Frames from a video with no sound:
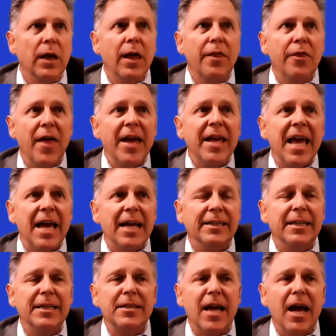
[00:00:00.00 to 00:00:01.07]
They can't
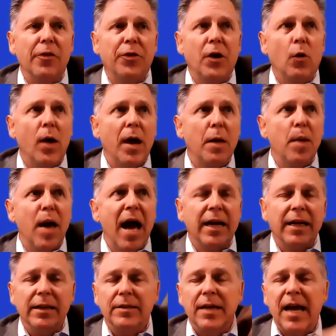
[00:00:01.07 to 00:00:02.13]
discount their way back
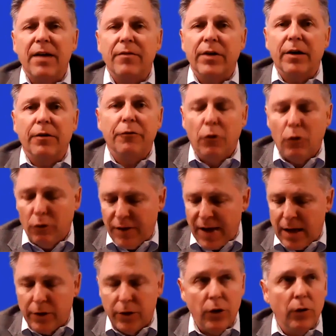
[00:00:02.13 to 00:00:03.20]
into having a full
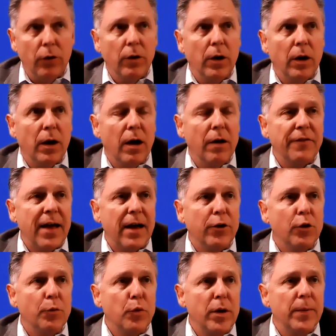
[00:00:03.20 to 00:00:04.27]
value, a value
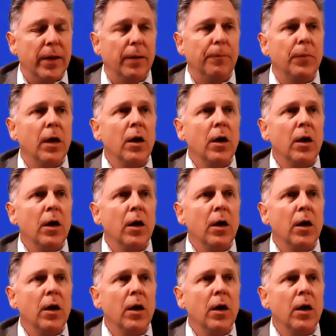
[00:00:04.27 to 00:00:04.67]
premium.